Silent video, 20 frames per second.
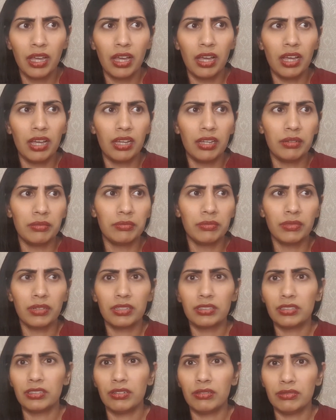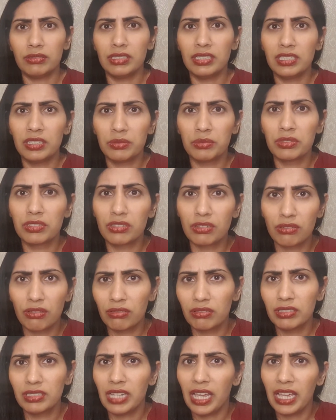I don't know, dinner wasn't on
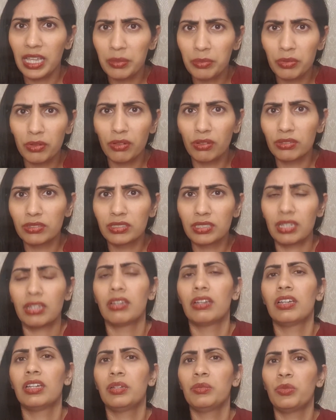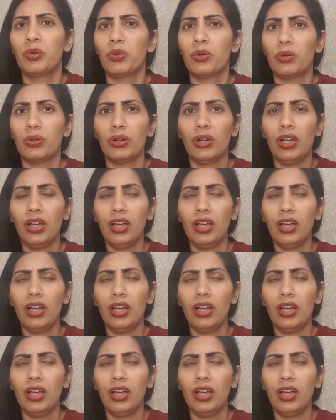the table on time, or